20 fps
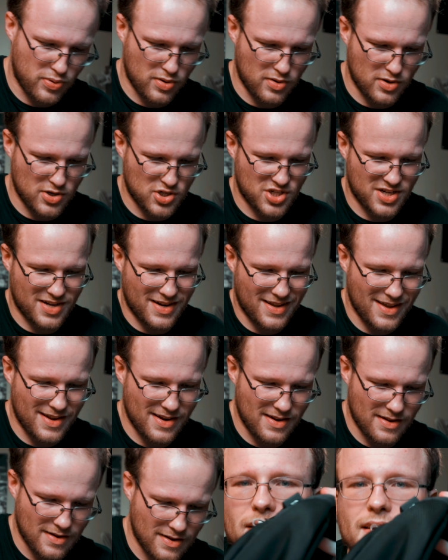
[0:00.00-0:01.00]
push it
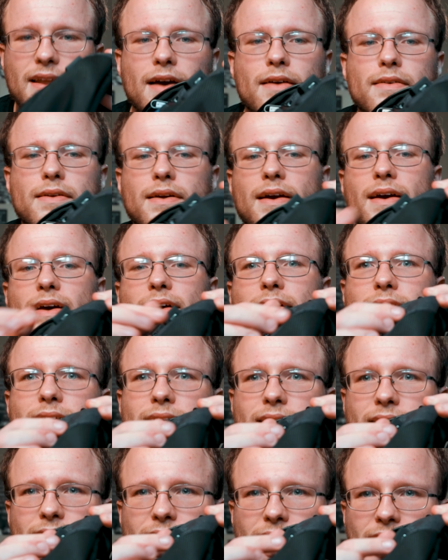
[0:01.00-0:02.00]
in. But now you got
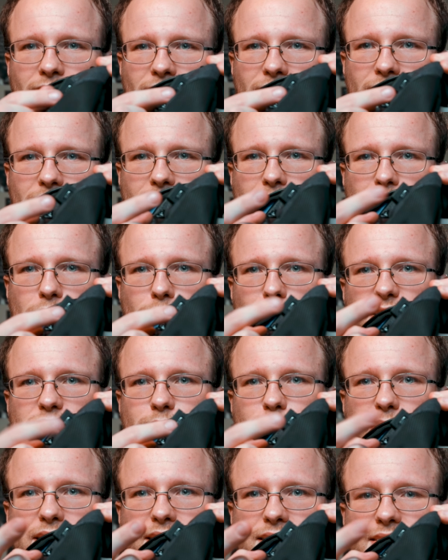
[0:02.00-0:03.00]

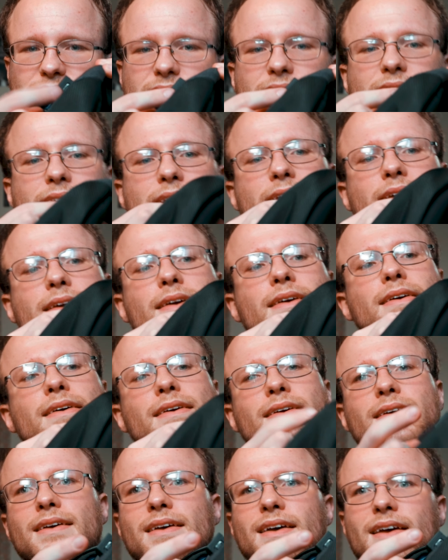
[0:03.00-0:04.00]
USB-C
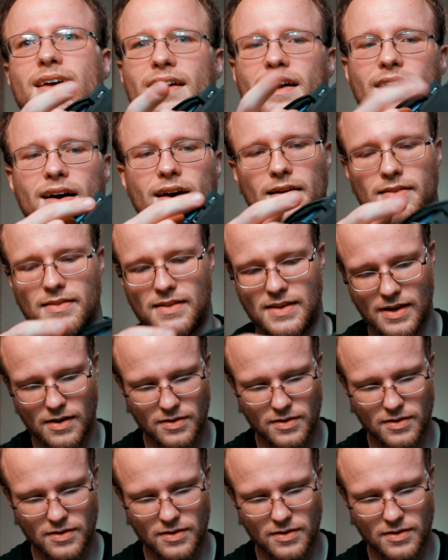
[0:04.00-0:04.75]
on the